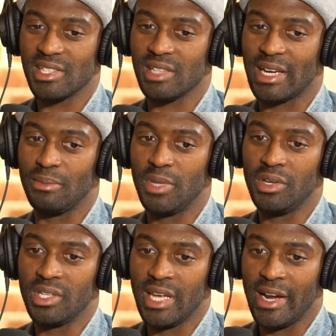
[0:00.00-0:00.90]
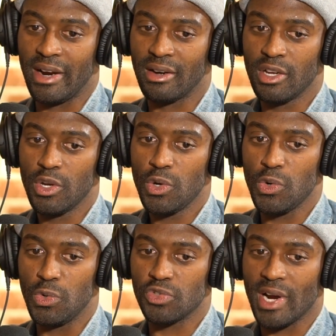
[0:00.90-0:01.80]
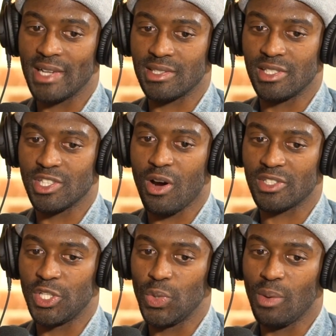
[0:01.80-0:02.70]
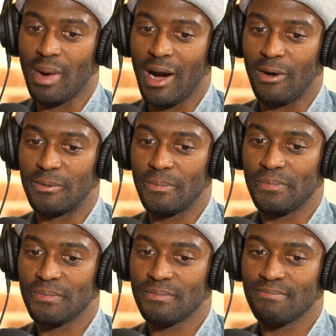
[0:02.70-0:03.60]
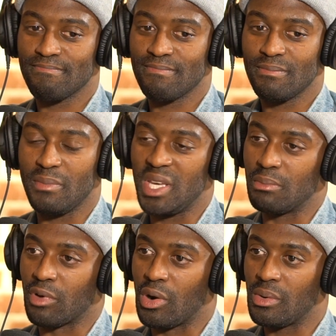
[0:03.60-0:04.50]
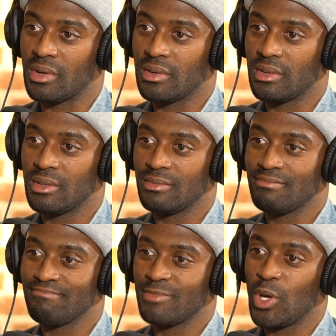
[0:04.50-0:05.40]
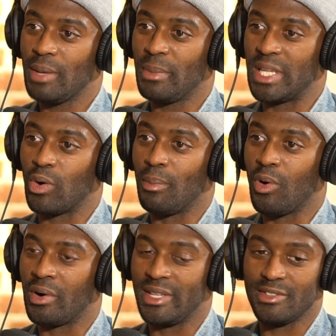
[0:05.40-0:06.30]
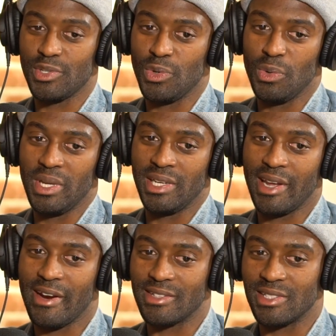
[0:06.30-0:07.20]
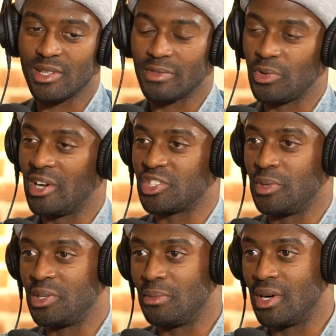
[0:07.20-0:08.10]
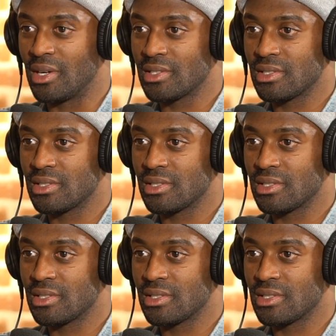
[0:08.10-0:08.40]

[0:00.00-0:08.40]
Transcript: It's like a millionaire who tries to talk to you about being broke, but they were born into an inheritance of $300 million.